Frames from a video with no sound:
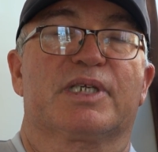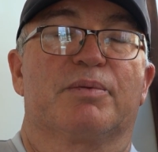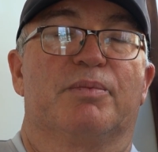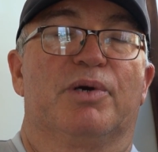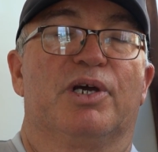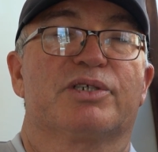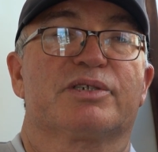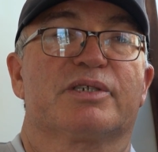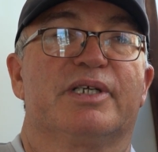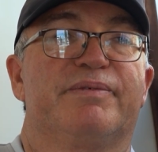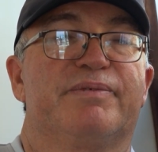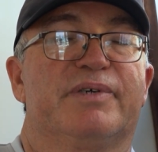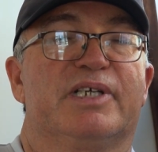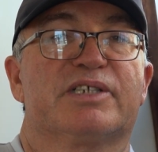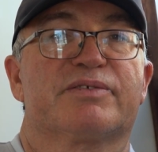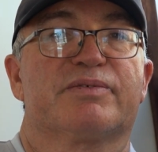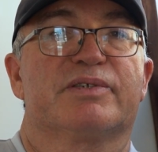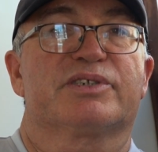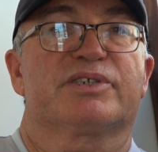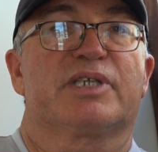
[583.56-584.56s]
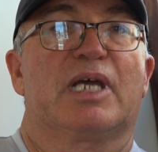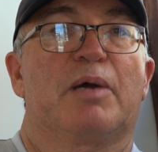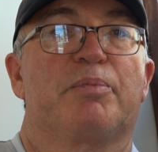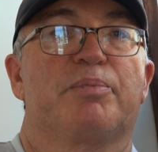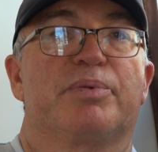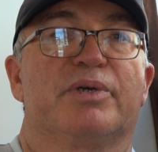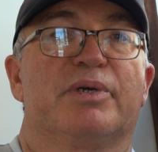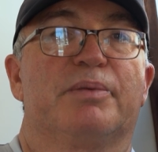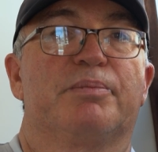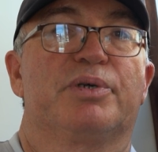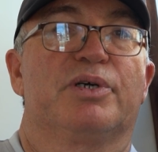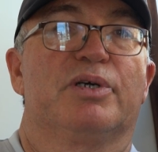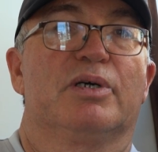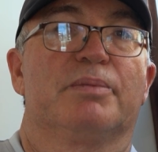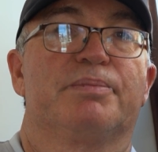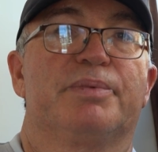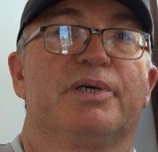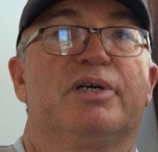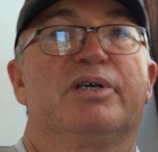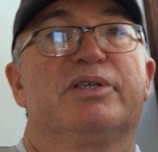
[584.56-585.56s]
commercially fish for snapper and
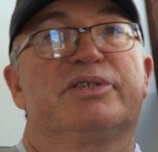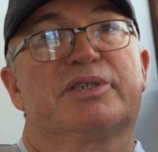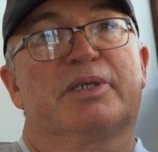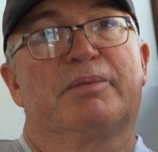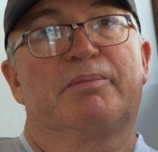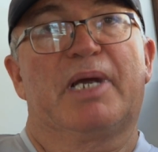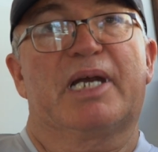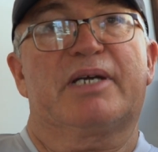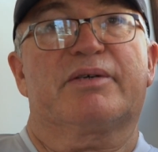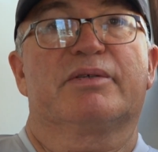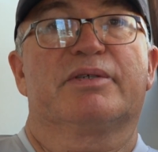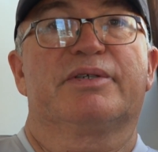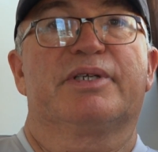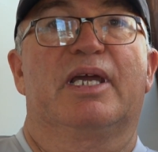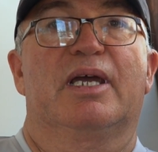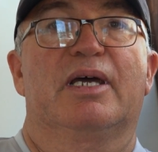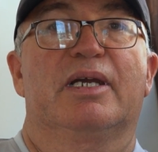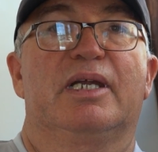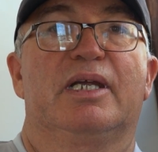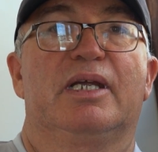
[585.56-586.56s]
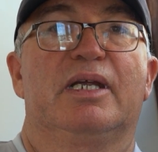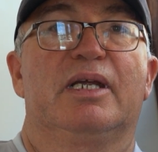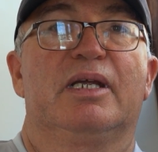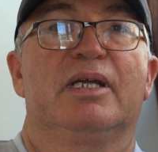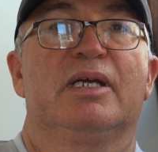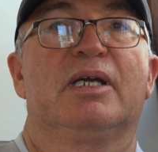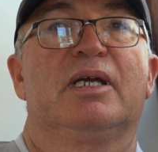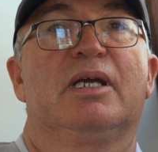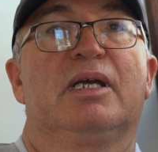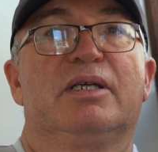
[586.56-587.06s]
pearl perch and mackerel down here.